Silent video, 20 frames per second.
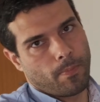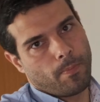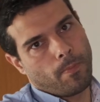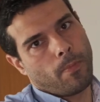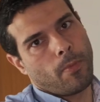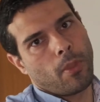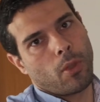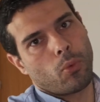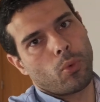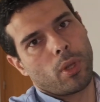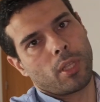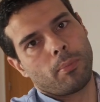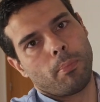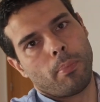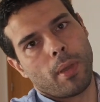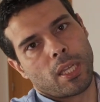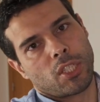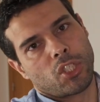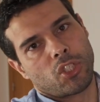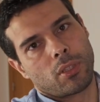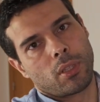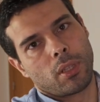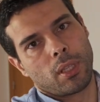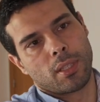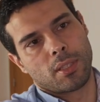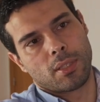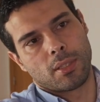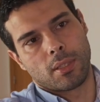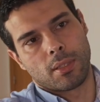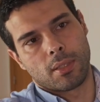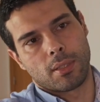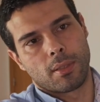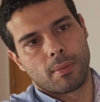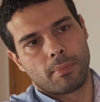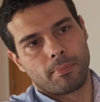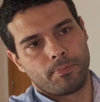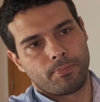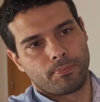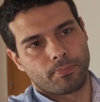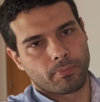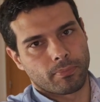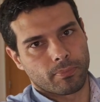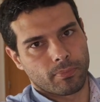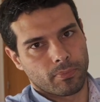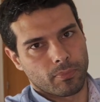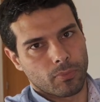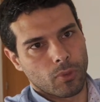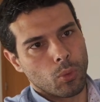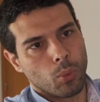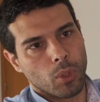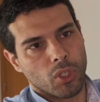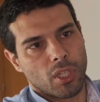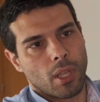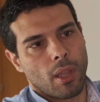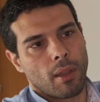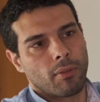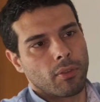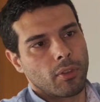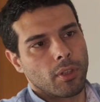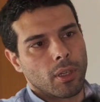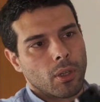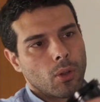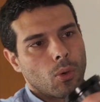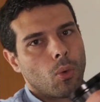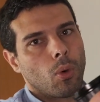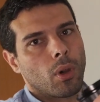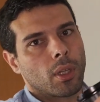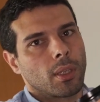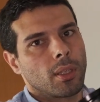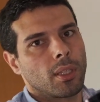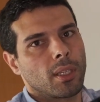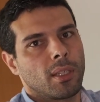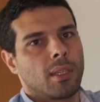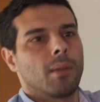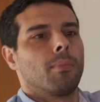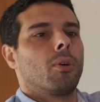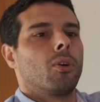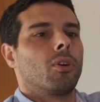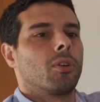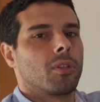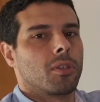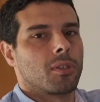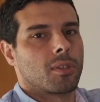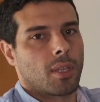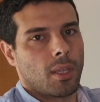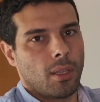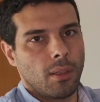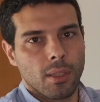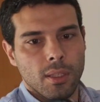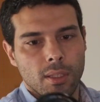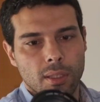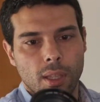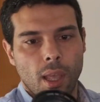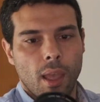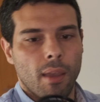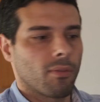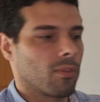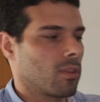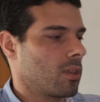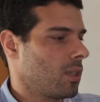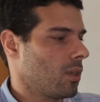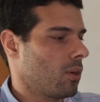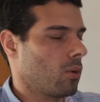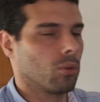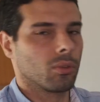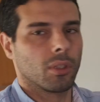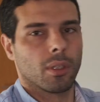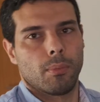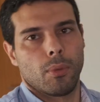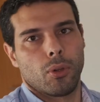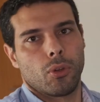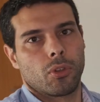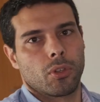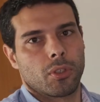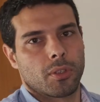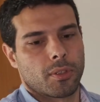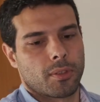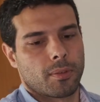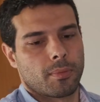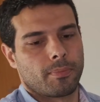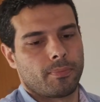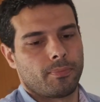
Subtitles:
the red badged lenses, which have the quad linear motors, and these have the older motors.